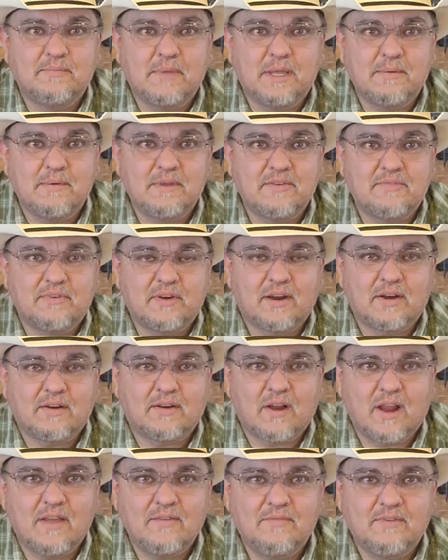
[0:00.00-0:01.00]
Maybe a
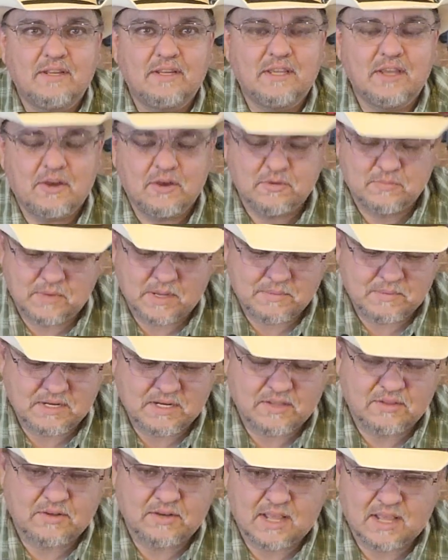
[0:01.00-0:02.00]
firecraft video, maybe
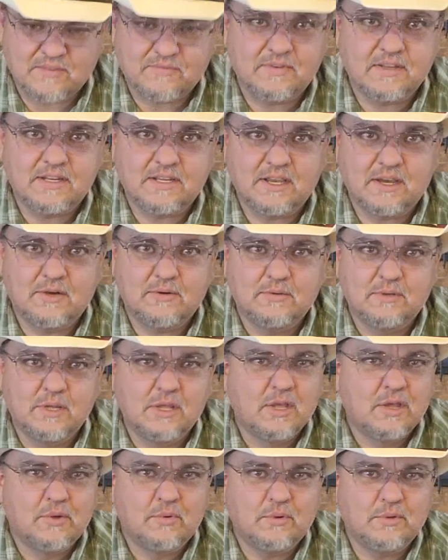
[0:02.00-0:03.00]
another knife video.
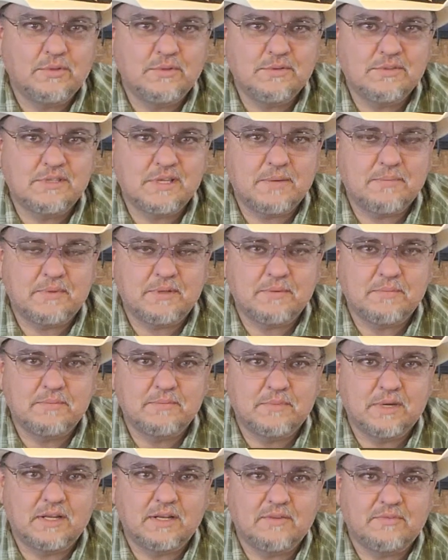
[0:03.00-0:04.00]
We'll do something.
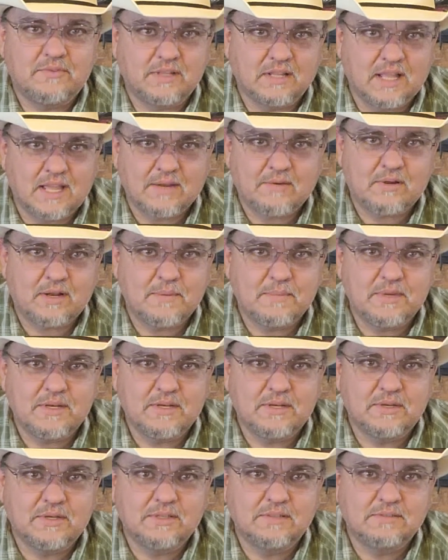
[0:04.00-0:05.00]
But if you like what I've
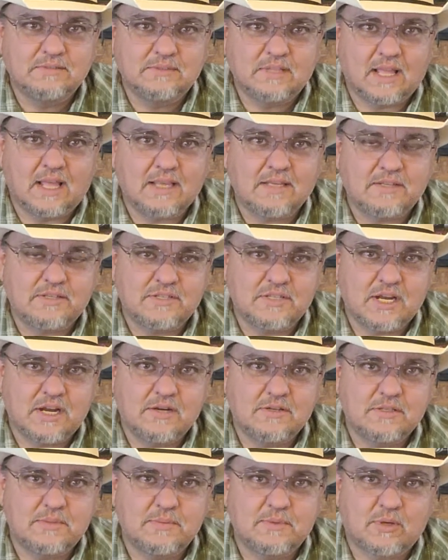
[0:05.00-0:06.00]
been doing, like,
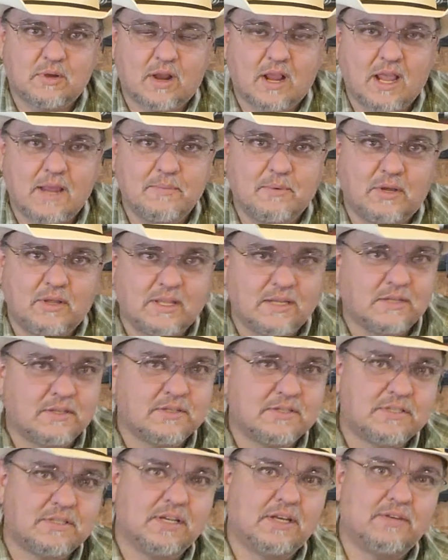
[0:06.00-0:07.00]
share, subscribe, all that
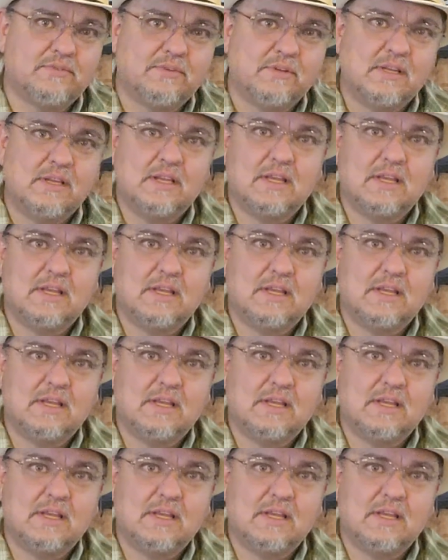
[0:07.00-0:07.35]
good stuff.